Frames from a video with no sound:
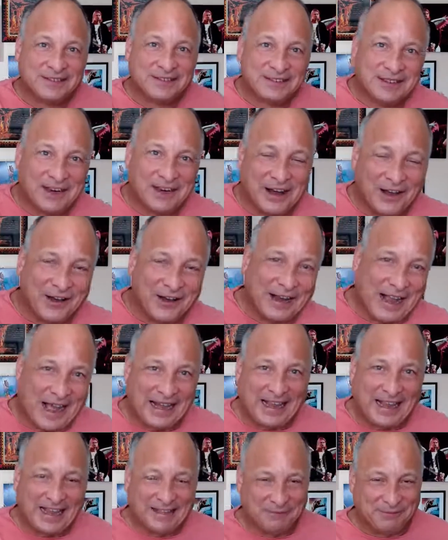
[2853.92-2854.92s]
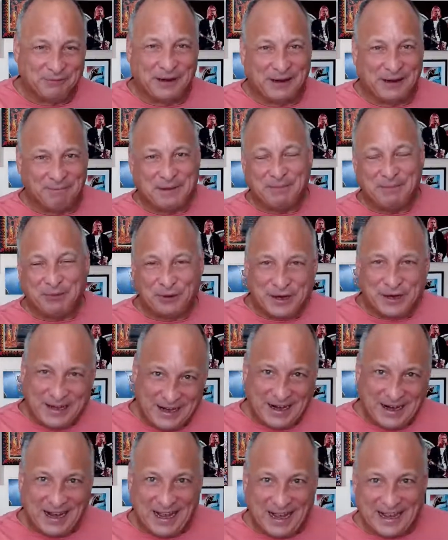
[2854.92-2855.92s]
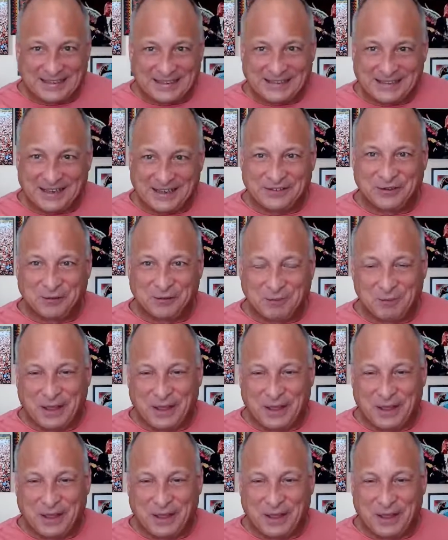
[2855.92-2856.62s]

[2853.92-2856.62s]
I got to get to when the people are here. I got to stick to it.